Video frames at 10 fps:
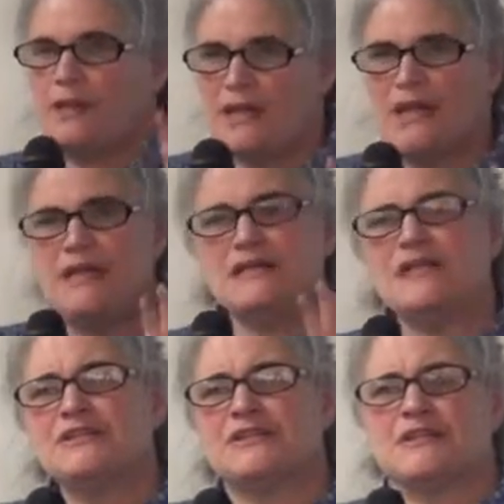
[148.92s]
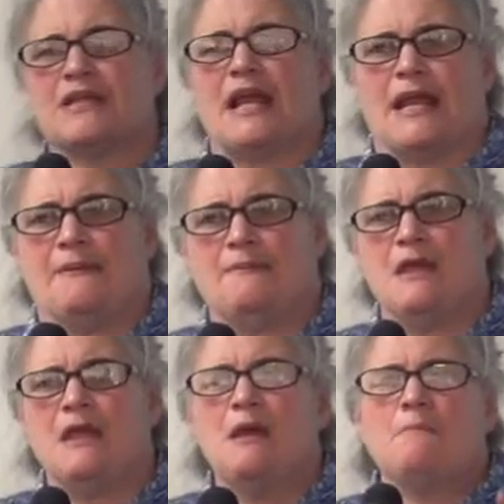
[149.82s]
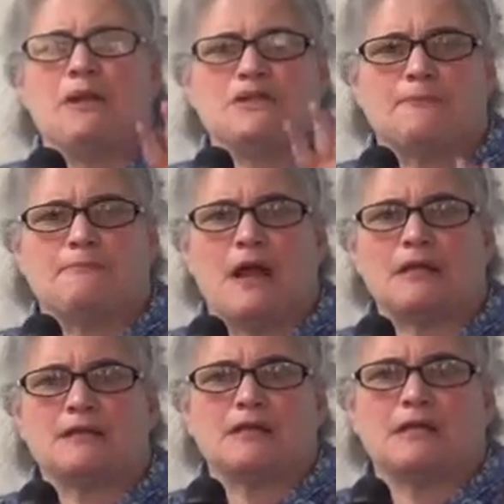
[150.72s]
Easy to say, but to practice,